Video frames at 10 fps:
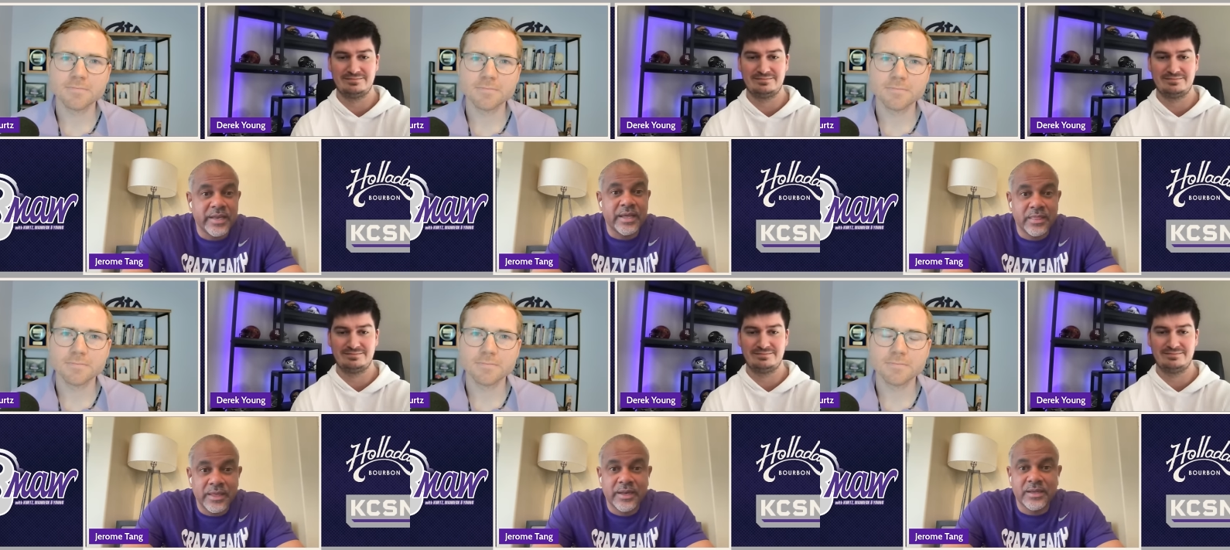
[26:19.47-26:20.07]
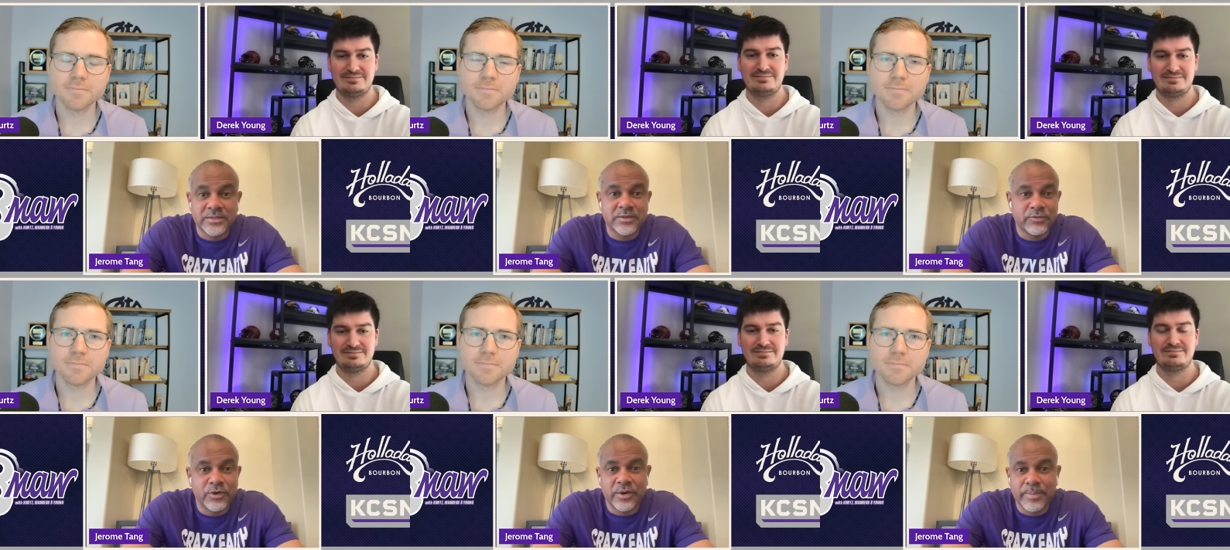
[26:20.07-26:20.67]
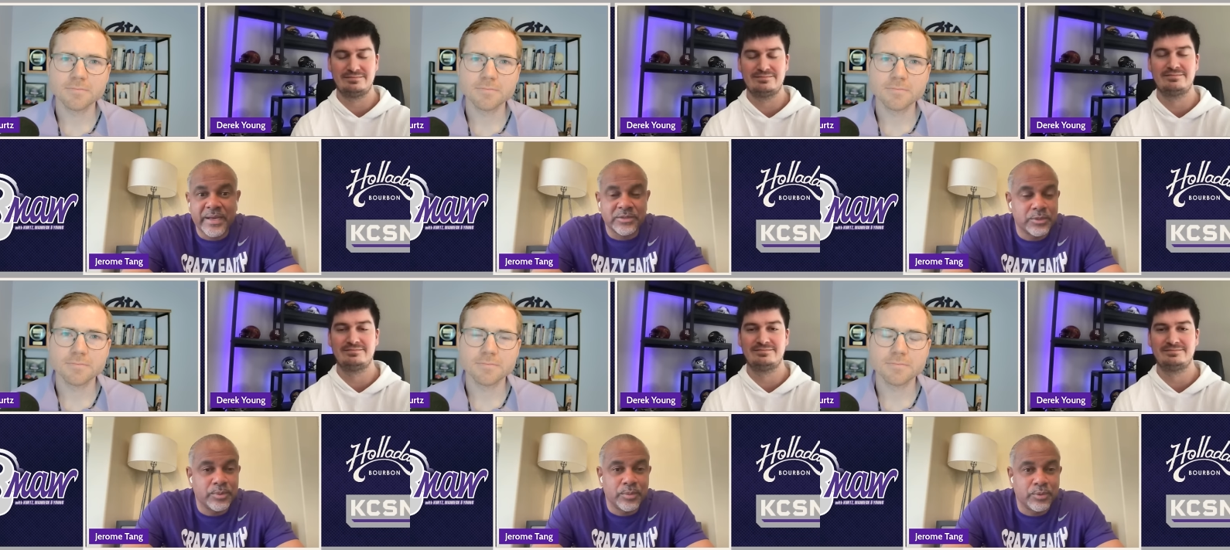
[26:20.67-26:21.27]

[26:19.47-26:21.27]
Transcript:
Speaker 1: athletics and for our basketball